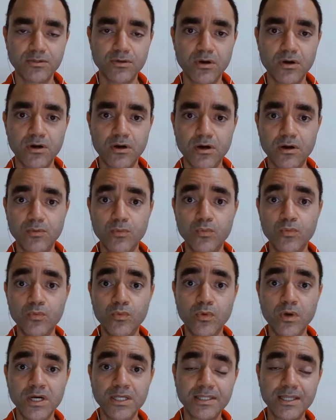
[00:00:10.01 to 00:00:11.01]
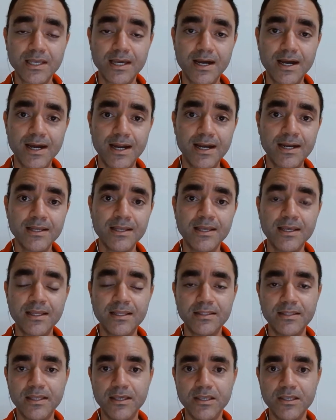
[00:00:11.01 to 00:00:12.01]
or what are
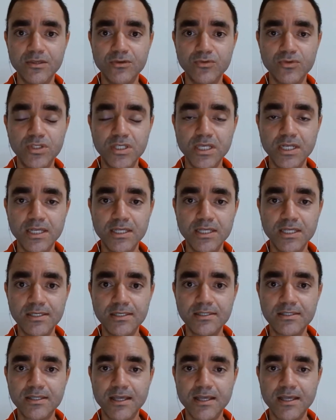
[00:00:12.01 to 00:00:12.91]
the utilities